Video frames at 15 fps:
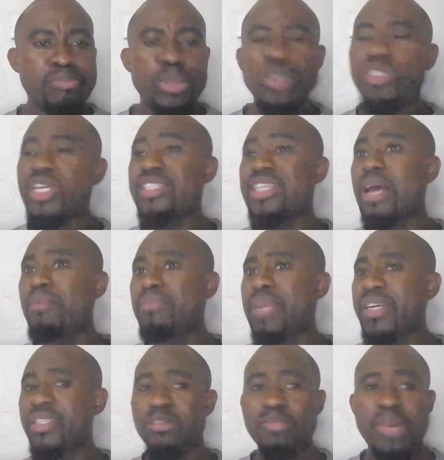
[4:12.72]
project
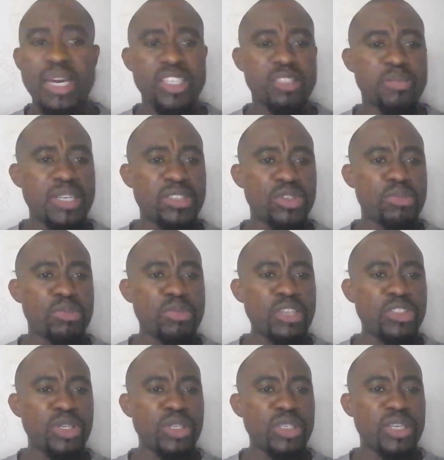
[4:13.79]
timelines management. You
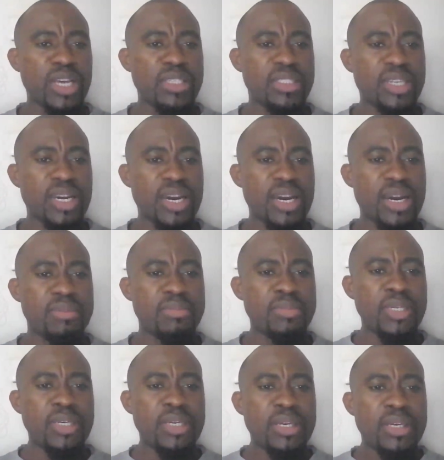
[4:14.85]
mentioned that
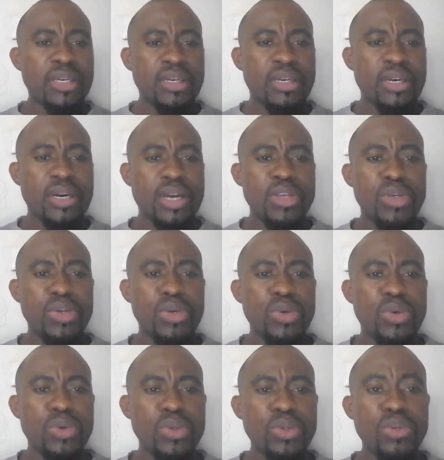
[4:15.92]

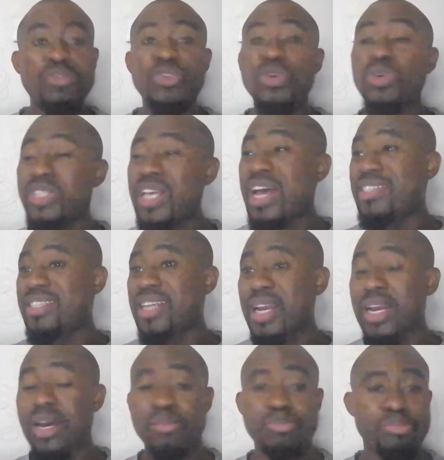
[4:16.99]
you've used
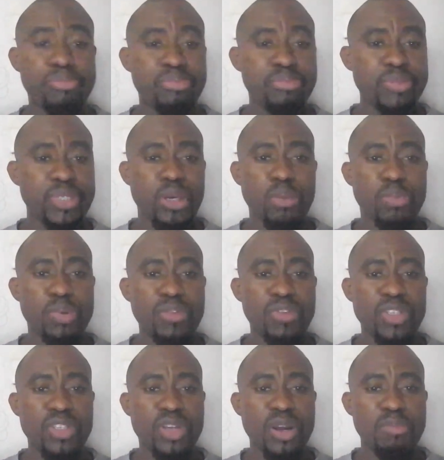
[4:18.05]
Asana in your
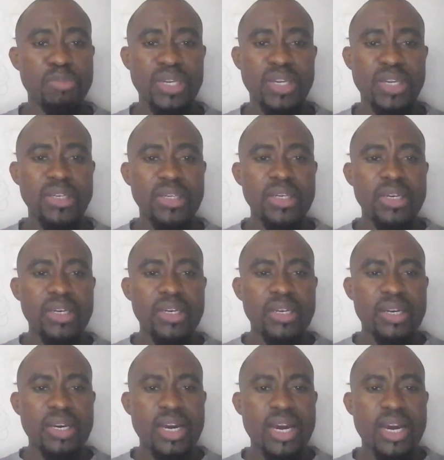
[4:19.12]
previous company,
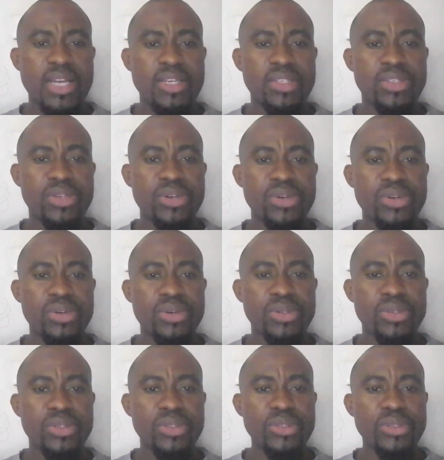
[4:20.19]
and
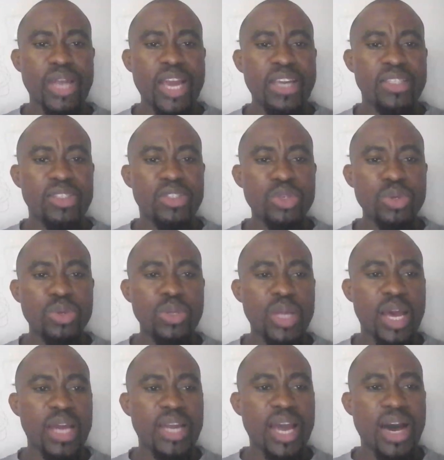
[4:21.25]
you like the
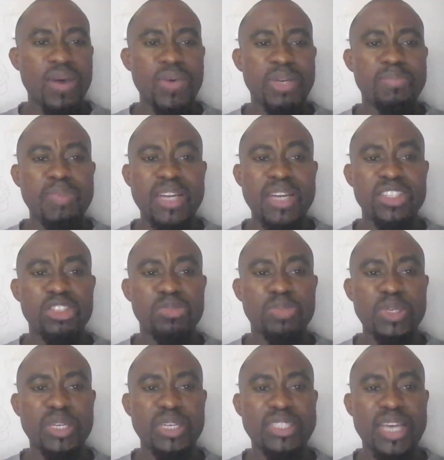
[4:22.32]
tool and how it manages
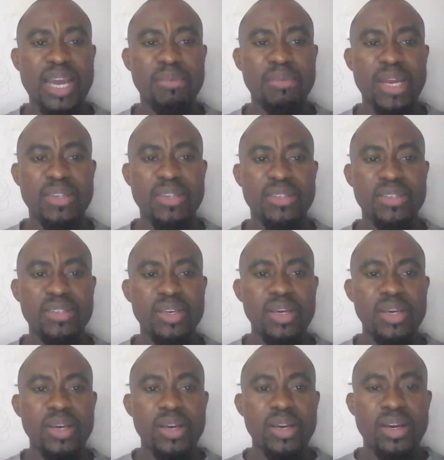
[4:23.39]
project timelines,
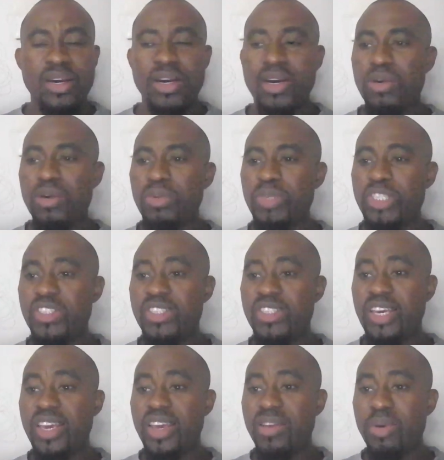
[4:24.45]
which is
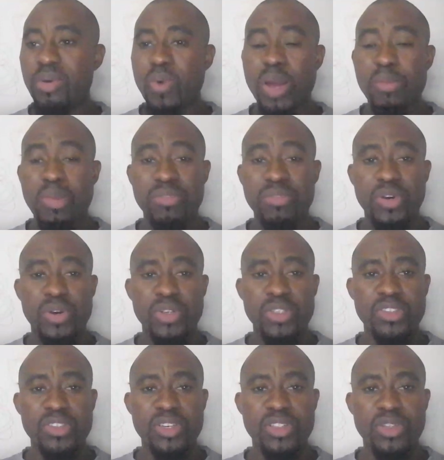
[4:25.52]
a key requirement for your
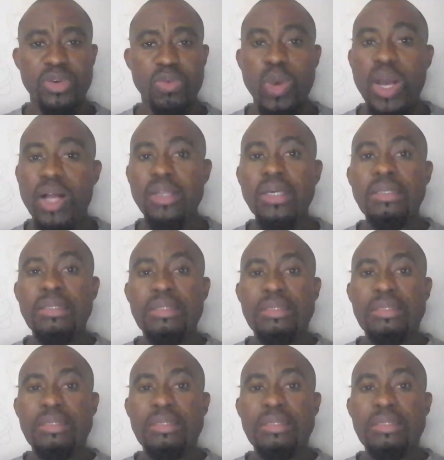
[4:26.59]
organization. Well,